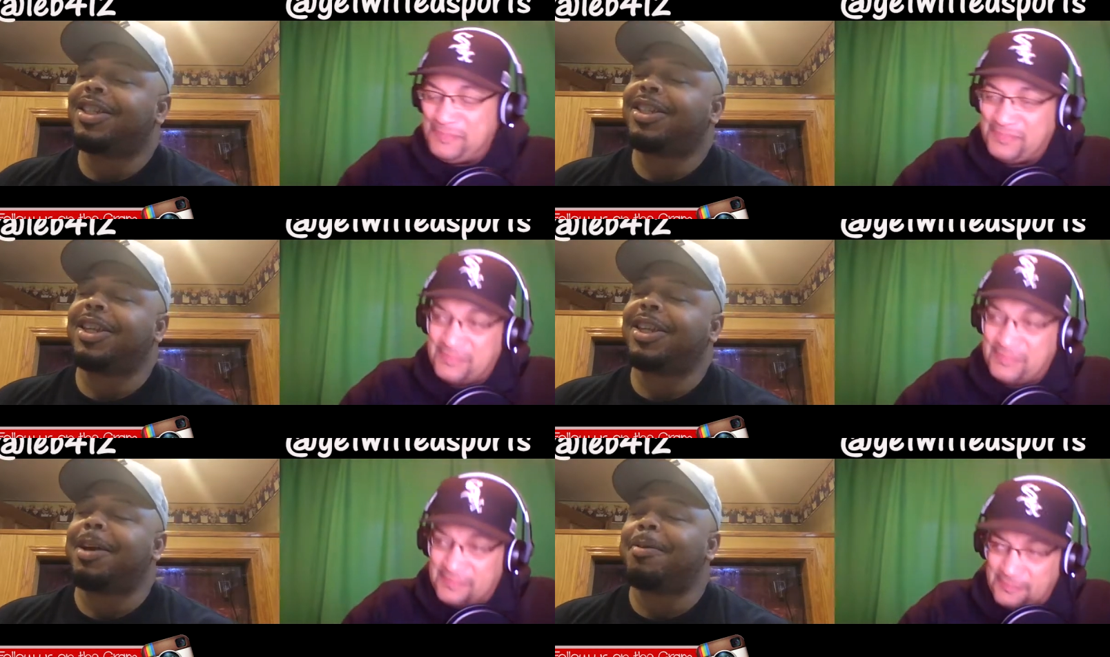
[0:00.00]

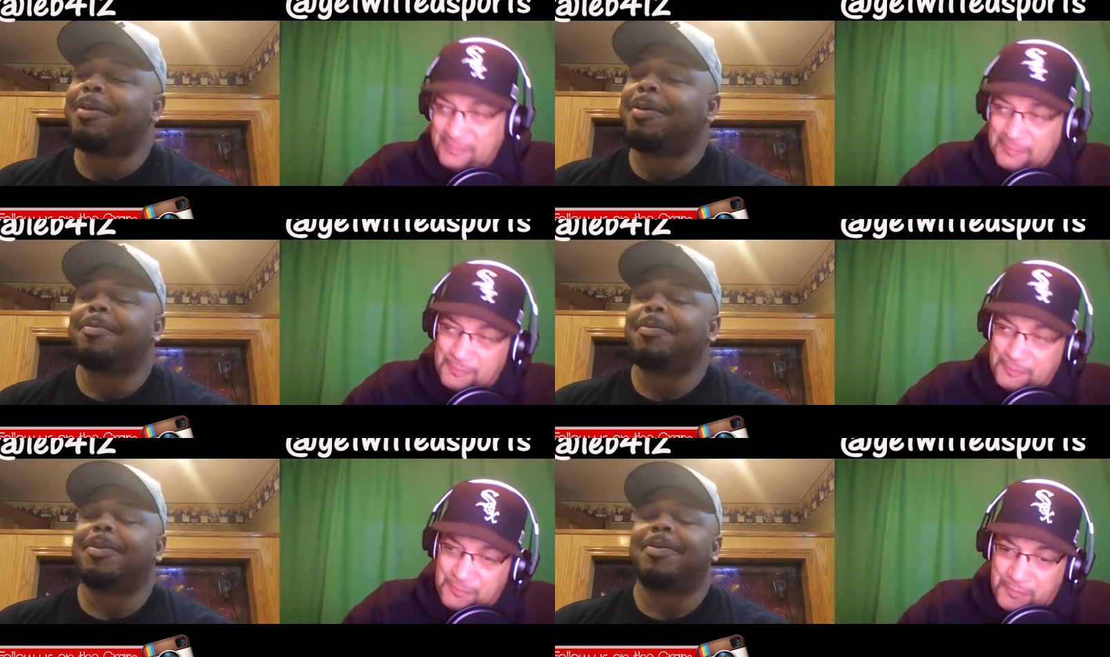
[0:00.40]
Speaker 1: ship
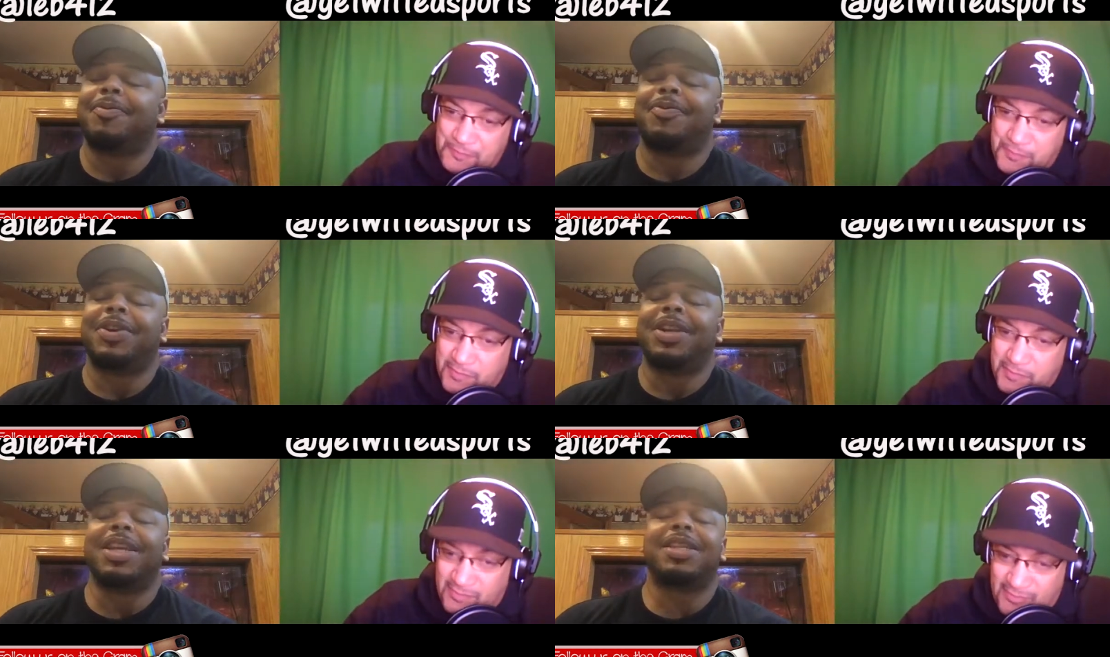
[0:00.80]
for
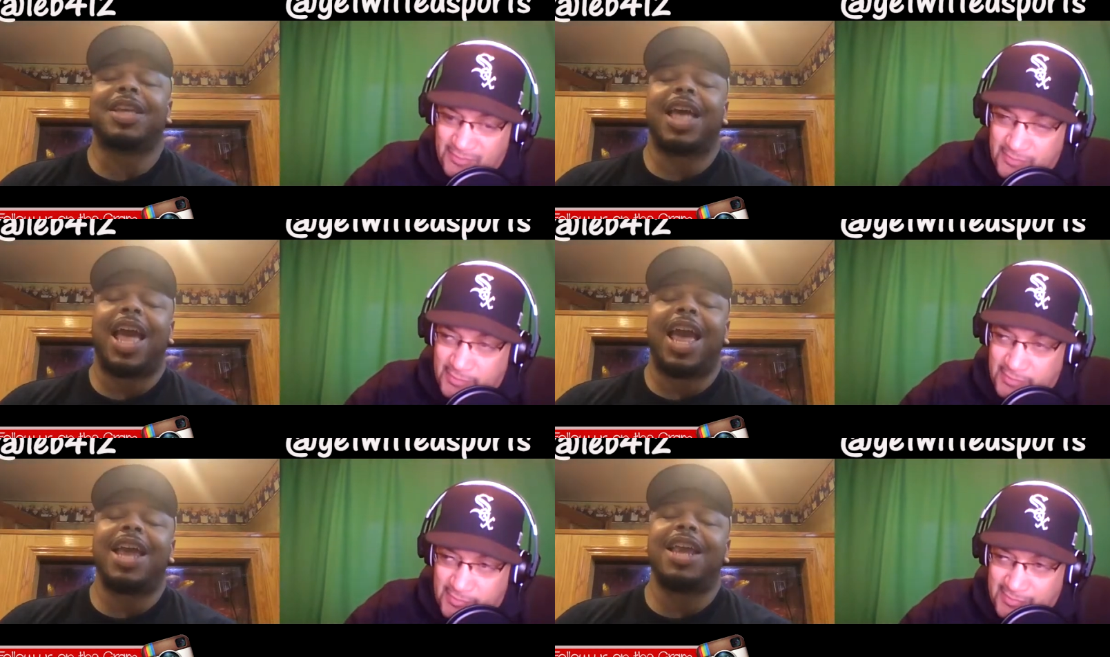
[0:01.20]
this
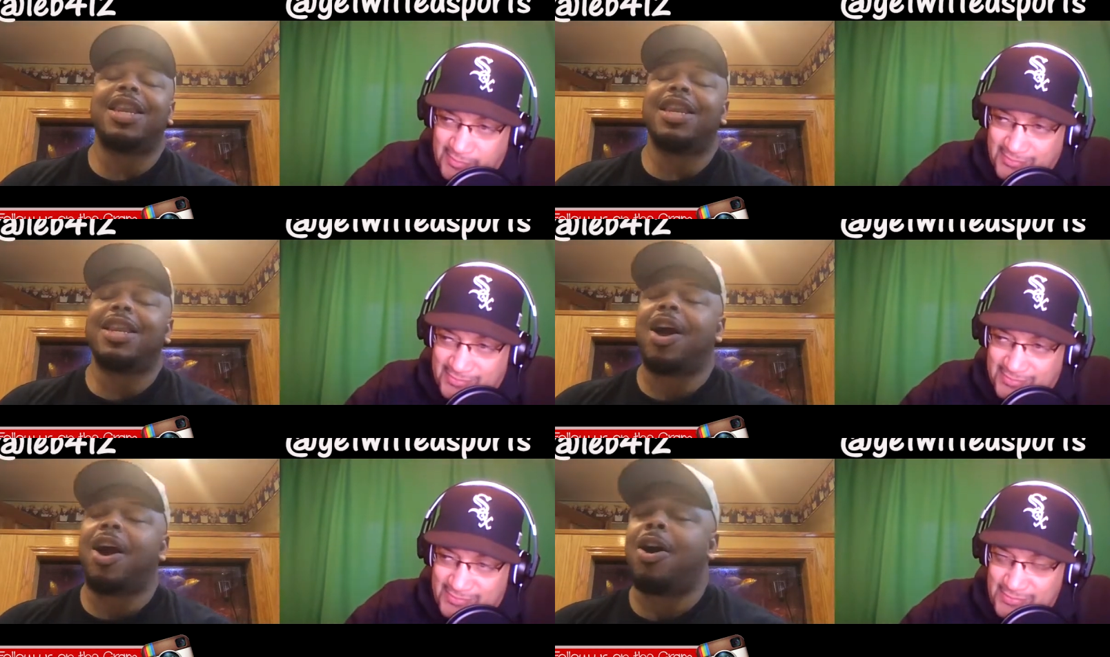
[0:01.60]
eight
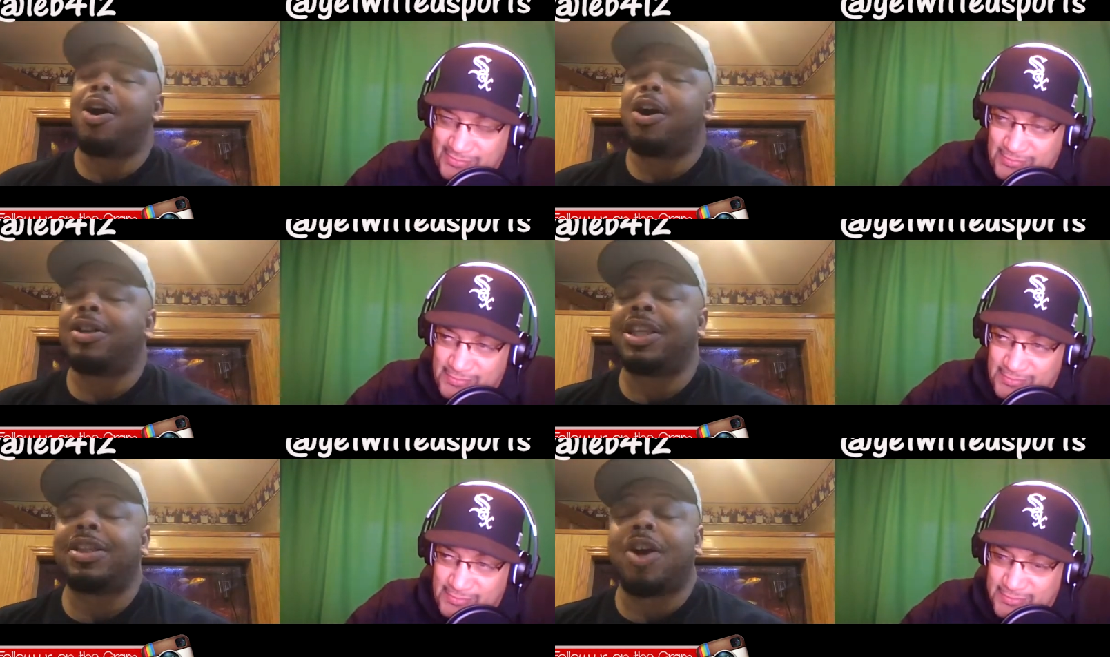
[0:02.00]

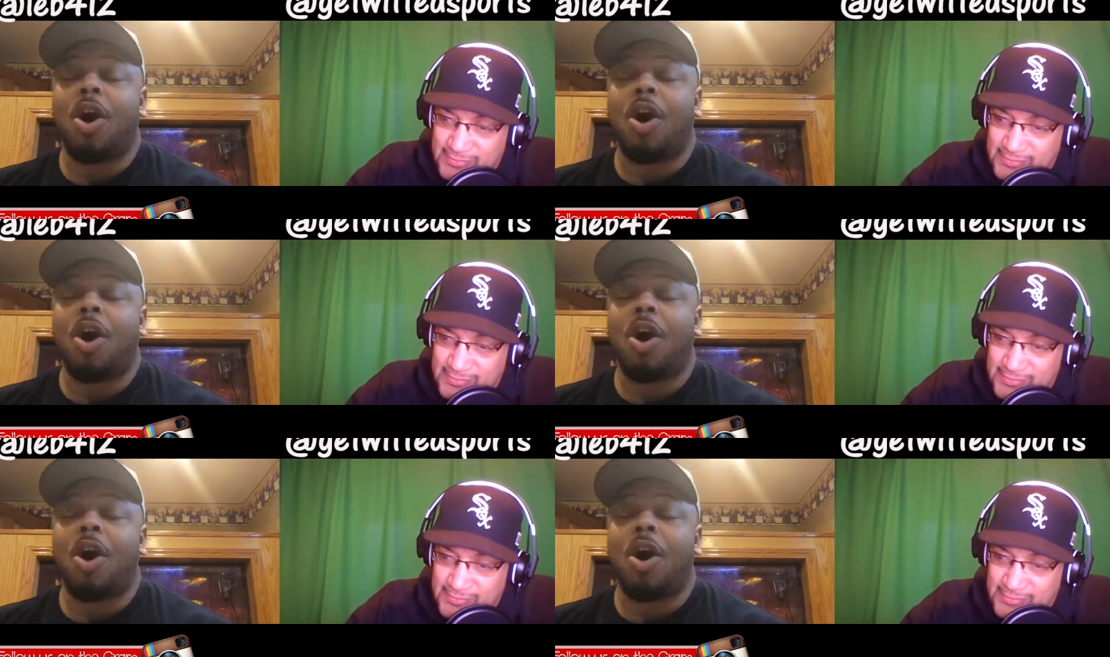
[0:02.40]
this